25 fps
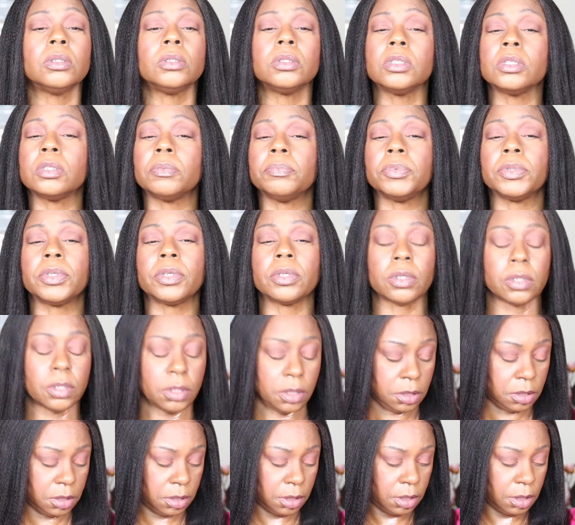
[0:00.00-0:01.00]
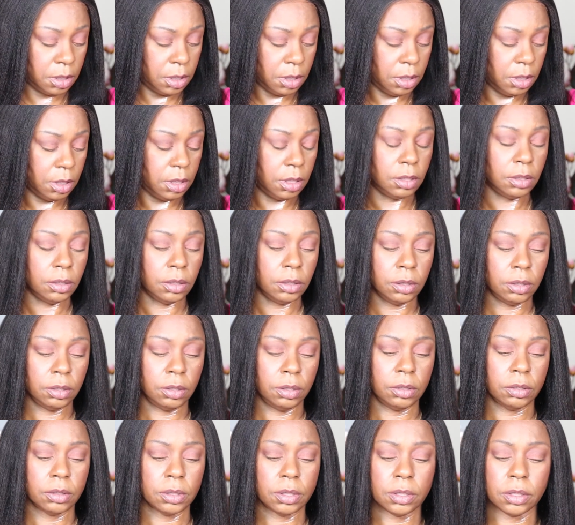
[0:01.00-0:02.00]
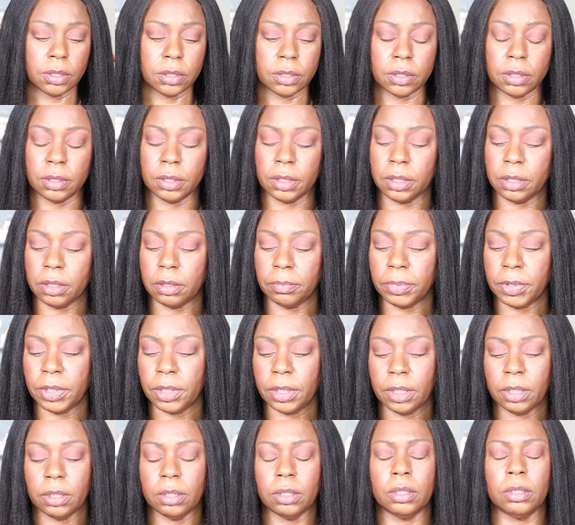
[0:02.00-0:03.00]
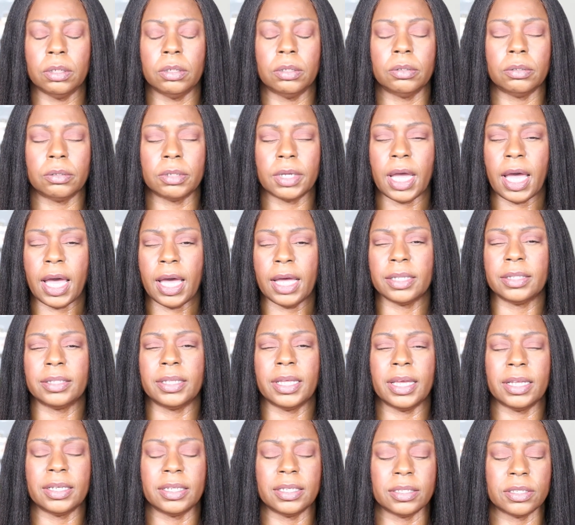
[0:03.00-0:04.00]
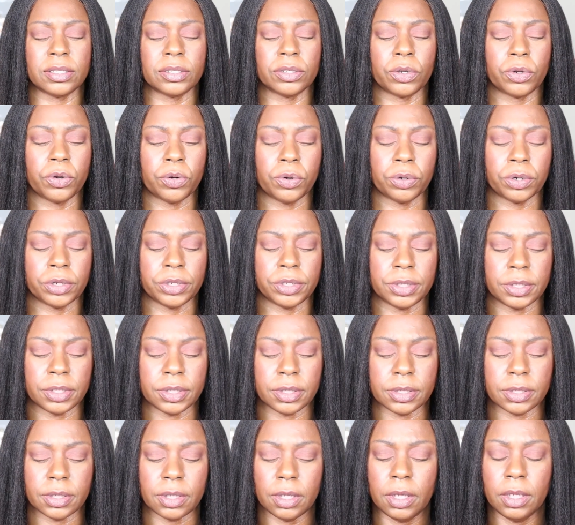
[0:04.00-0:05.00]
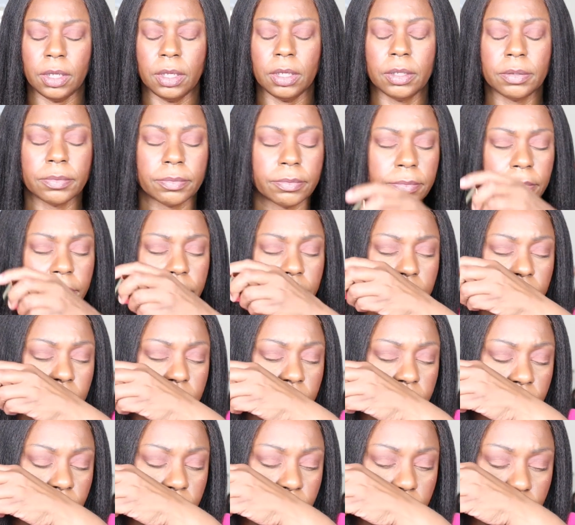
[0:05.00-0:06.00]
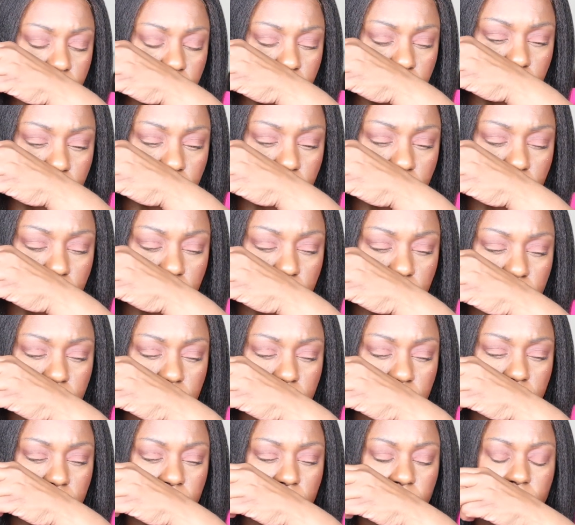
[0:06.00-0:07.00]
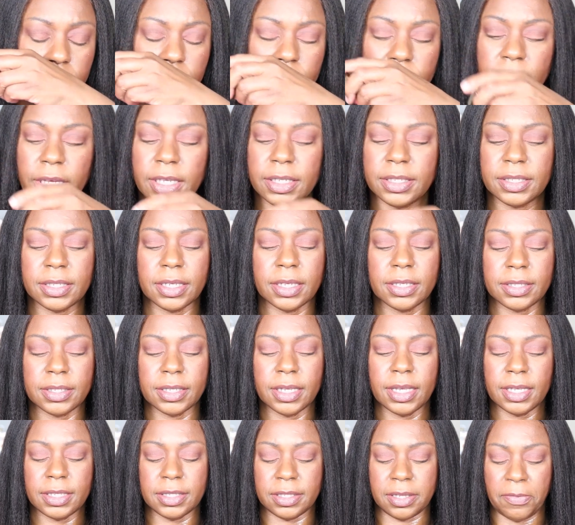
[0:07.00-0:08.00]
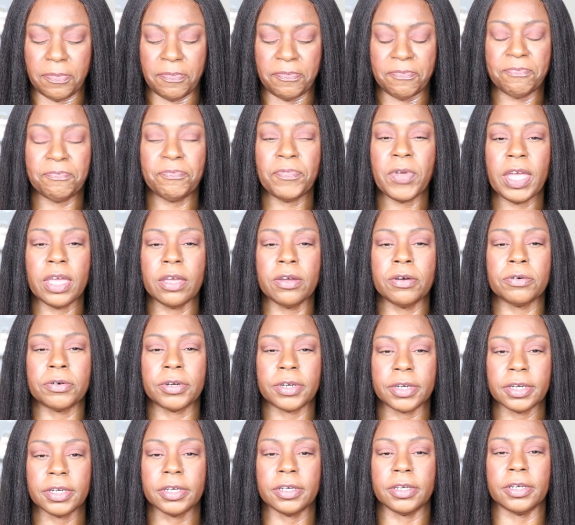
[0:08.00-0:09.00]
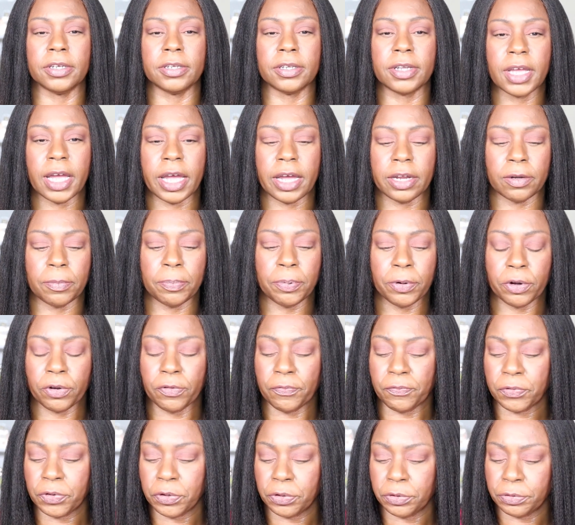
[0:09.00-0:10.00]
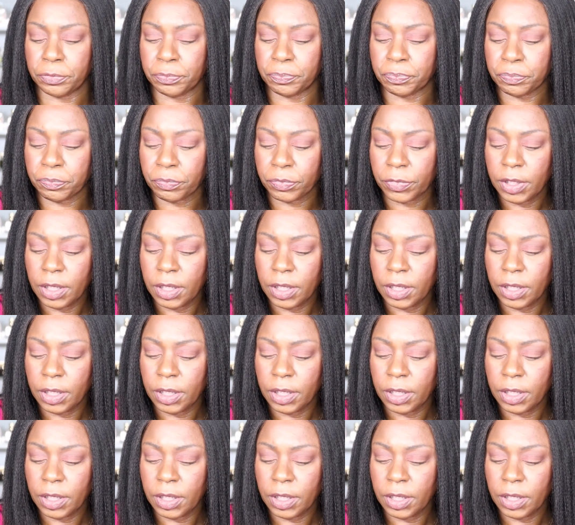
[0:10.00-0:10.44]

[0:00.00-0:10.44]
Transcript: just because you know, sister need to be. Uh, oh God, that is gorgeous. Mmm. It just it's a feel good kind of perfume.